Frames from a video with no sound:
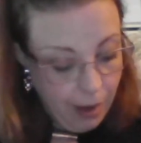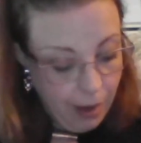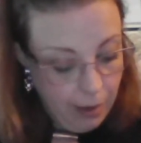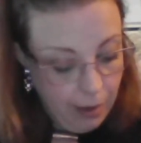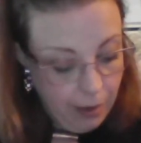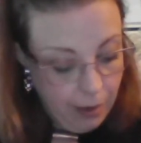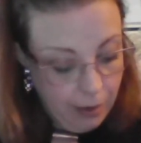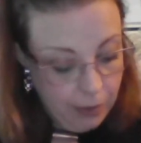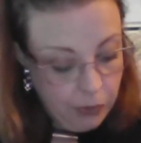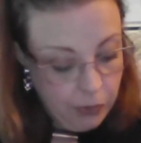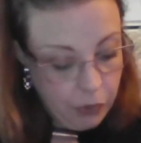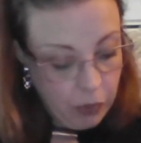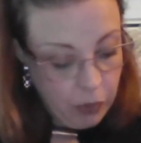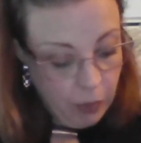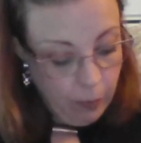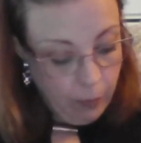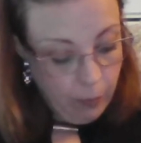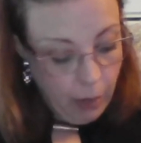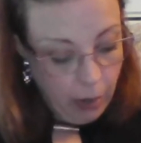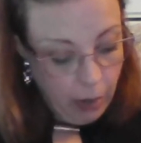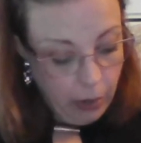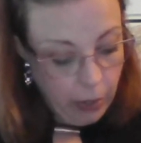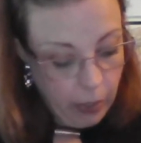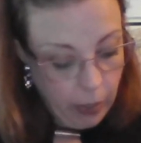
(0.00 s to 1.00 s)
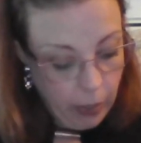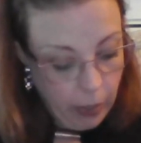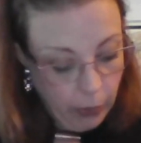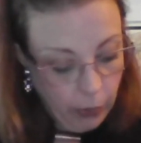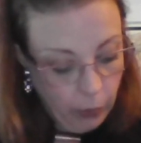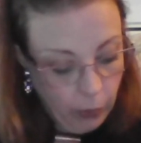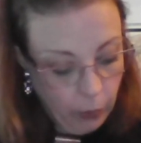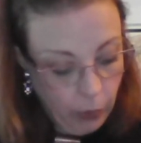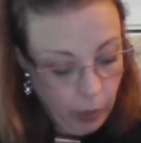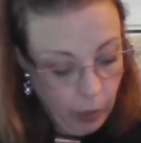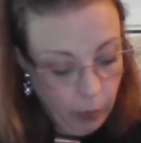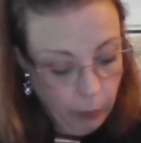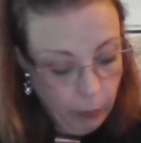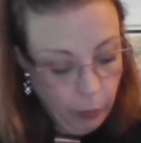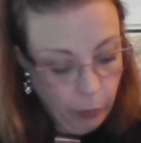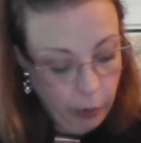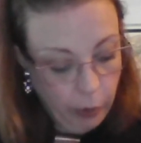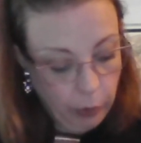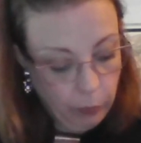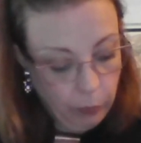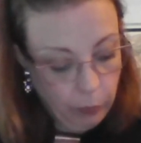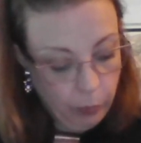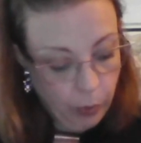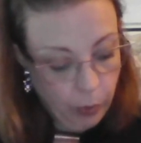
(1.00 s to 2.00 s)
and tomorrow
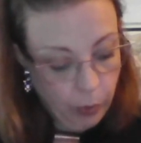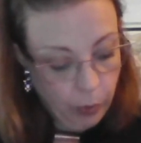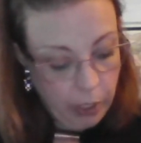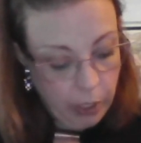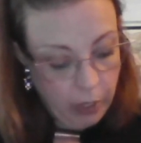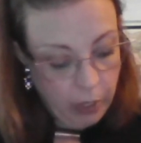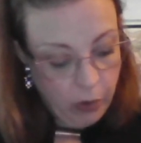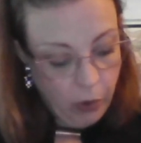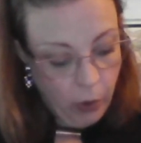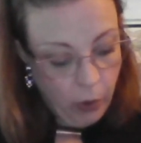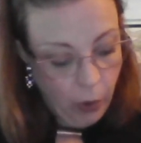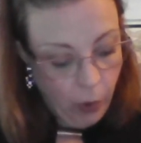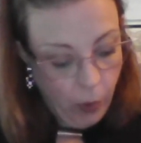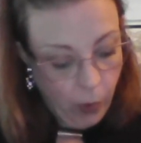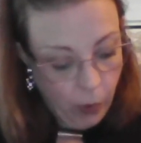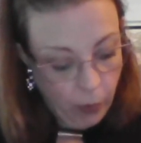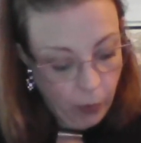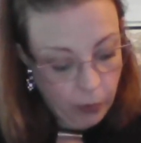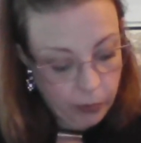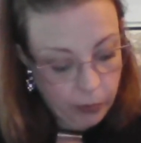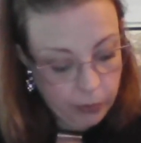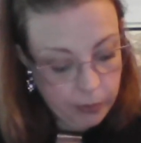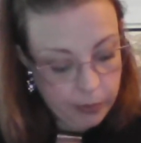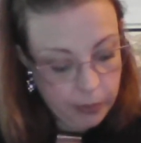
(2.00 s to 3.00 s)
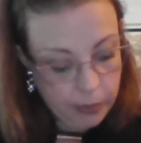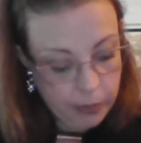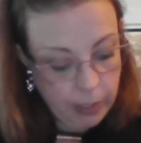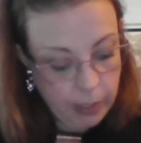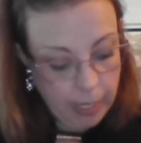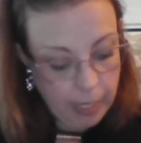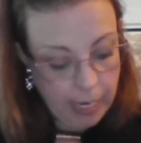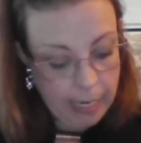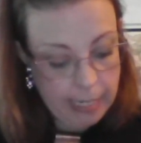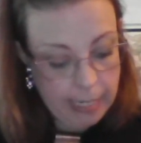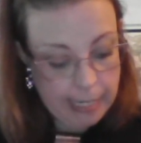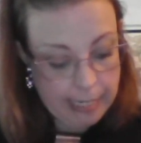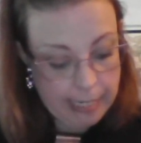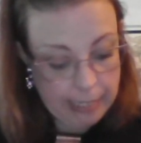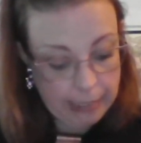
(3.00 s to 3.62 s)
put burning coals and